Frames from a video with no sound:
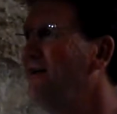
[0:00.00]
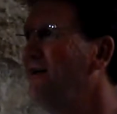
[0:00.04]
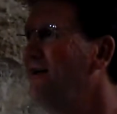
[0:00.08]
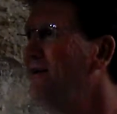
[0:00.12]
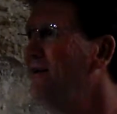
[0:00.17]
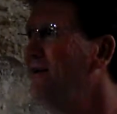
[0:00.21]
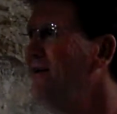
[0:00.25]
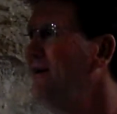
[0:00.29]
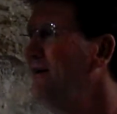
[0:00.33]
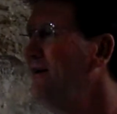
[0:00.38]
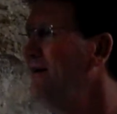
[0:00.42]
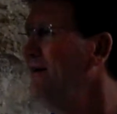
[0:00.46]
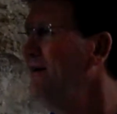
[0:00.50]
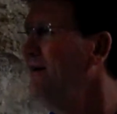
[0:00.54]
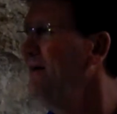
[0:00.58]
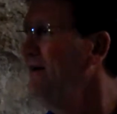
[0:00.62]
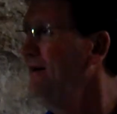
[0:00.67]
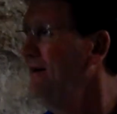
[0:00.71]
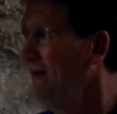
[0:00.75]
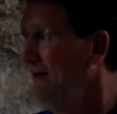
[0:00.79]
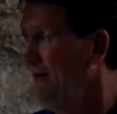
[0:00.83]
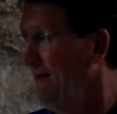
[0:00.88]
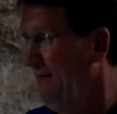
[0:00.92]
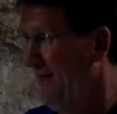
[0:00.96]
and
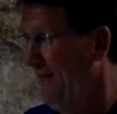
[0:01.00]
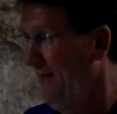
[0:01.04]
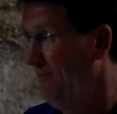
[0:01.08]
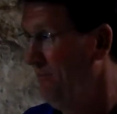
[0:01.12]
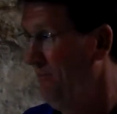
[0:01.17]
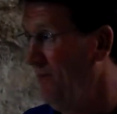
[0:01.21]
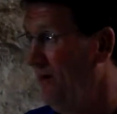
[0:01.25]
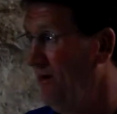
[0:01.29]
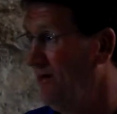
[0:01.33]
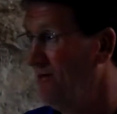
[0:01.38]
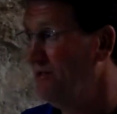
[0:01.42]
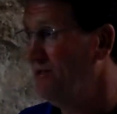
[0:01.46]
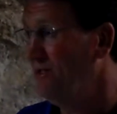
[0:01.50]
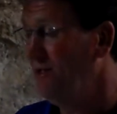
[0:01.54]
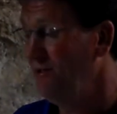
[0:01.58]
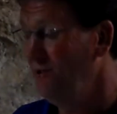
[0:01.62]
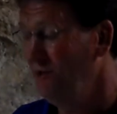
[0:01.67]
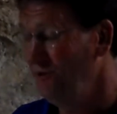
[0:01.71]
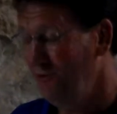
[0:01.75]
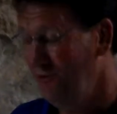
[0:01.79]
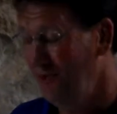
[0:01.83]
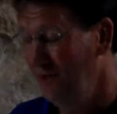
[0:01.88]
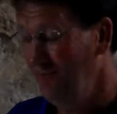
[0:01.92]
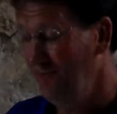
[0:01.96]
Mary said, "You
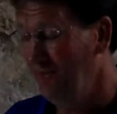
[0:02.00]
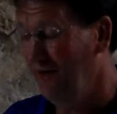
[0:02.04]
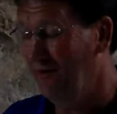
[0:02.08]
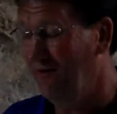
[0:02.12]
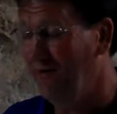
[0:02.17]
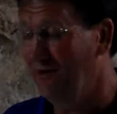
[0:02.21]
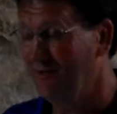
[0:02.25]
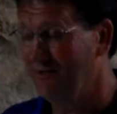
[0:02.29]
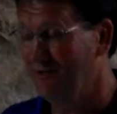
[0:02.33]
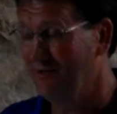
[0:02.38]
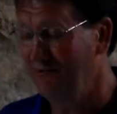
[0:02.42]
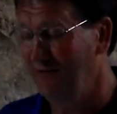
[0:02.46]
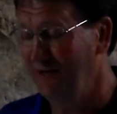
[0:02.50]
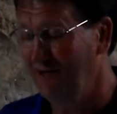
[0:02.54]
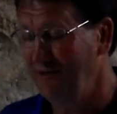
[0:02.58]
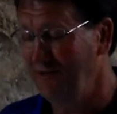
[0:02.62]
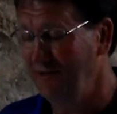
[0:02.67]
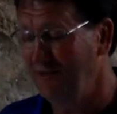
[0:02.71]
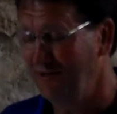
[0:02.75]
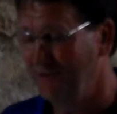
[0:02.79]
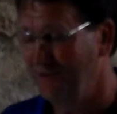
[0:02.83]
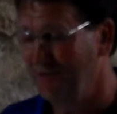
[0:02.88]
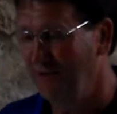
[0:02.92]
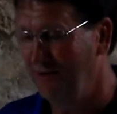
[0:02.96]
did make
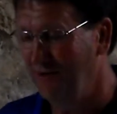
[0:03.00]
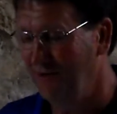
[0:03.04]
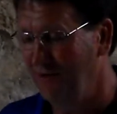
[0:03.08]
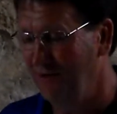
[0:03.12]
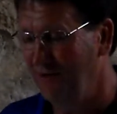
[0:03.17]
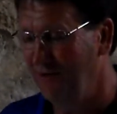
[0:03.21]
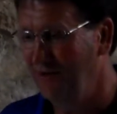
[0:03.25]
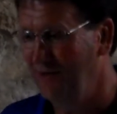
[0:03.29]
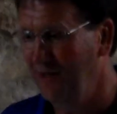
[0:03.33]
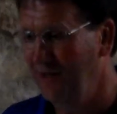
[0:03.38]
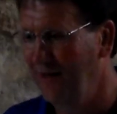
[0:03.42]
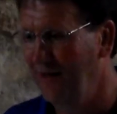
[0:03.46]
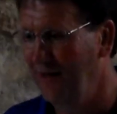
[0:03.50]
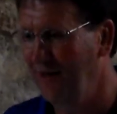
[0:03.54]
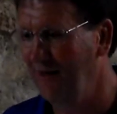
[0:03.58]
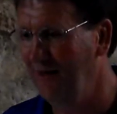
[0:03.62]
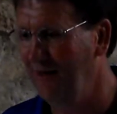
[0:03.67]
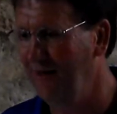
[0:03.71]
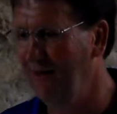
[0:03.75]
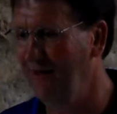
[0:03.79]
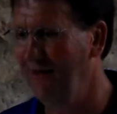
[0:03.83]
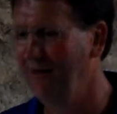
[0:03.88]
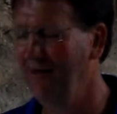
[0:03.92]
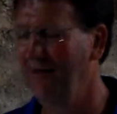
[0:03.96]
reservations, didn't you?"
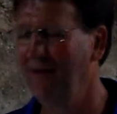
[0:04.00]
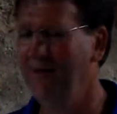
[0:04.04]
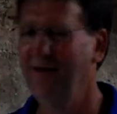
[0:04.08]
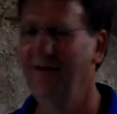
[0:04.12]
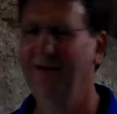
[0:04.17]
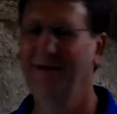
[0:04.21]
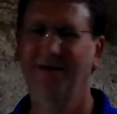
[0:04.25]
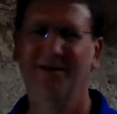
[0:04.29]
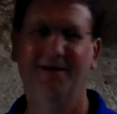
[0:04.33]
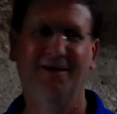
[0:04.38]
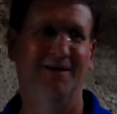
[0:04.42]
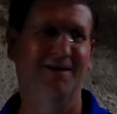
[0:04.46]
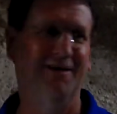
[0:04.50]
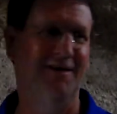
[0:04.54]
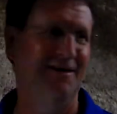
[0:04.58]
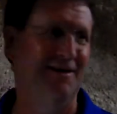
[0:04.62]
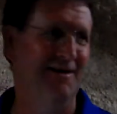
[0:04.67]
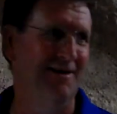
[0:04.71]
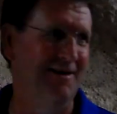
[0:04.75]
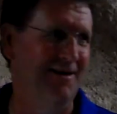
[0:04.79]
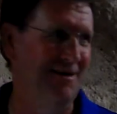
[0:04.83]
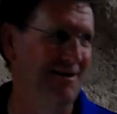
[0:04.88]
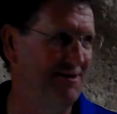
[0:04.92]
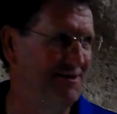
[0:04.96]

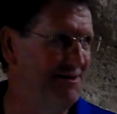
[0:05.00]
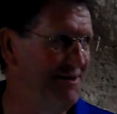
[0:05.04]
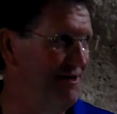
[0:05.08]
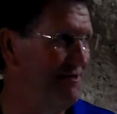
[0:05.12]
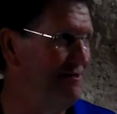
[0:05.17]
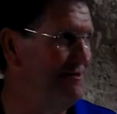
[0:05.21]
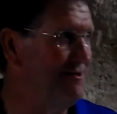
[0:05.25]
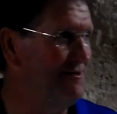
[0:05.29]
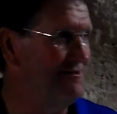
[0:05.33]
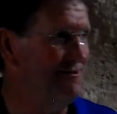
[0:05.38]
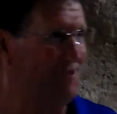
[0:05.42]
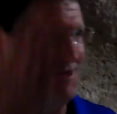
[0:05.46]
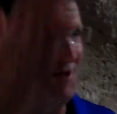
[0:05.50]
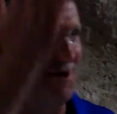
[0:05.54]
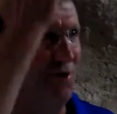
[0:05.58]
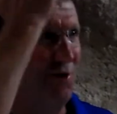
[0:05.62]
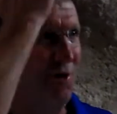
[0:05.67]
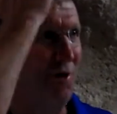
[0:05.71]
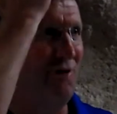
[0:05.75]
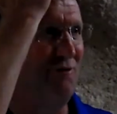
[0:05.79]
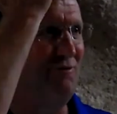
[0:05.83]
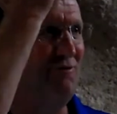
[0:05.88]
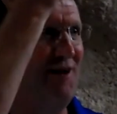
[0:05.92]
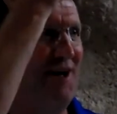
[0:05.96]
And Joseph said,
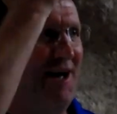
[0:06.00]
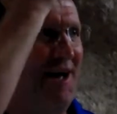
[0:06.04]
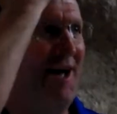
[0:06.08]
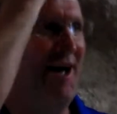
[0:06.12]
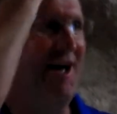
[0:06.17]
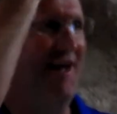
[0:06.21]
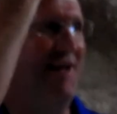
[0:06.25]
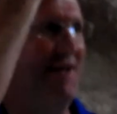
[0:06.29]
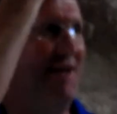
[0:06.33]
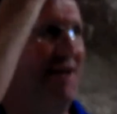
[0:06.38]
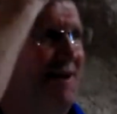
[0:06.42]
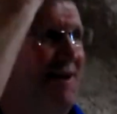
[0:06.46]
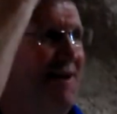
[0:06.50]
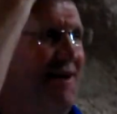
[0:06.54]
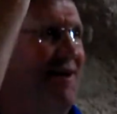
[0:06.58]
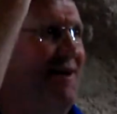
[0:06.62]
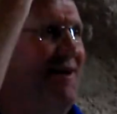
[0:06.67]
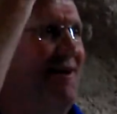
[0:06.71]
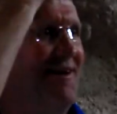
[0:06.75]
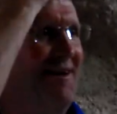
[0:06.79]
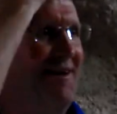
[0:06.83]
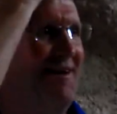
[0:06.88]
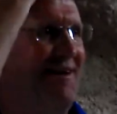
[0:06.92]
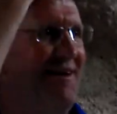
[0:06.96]
"Oy vey." "Oh,
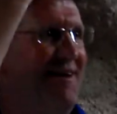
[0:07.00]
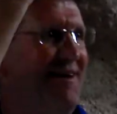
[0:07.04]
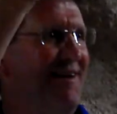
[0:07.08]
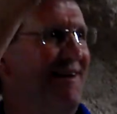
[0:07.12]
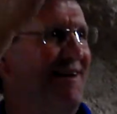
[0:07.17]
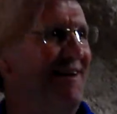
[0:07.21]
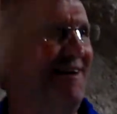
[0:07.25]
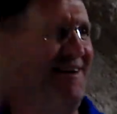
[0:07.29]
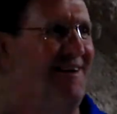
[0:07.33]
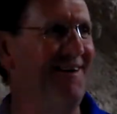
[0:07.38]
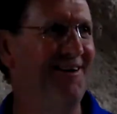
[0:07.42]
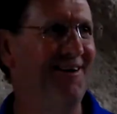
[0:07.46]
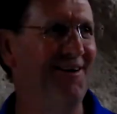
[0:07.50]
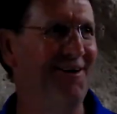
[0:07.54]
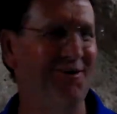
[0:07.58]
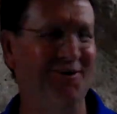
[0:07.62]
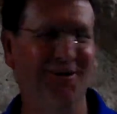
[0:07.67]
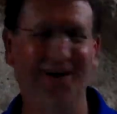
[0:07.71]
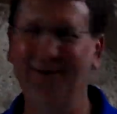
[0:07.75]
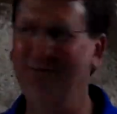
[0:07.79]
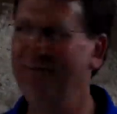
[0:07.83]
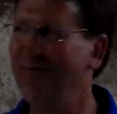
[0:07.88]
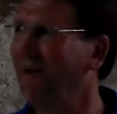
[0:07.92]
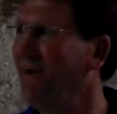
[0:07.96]

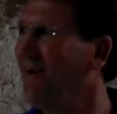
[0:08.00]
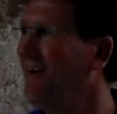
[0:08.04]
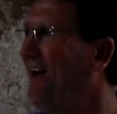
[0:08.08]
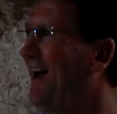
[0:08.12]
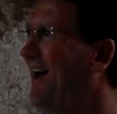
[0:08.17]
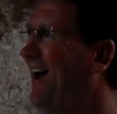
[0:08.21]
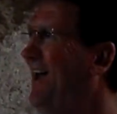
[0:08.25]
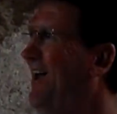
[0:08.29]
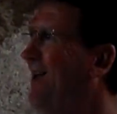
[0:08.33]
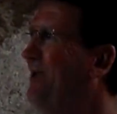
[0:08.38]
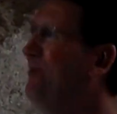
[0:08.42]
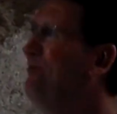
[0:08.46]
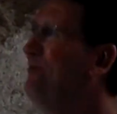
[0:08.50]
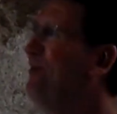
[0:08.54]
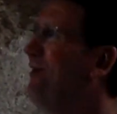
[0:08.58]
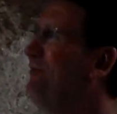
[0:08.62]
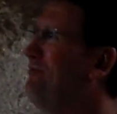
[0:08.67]
I forgot. I knew I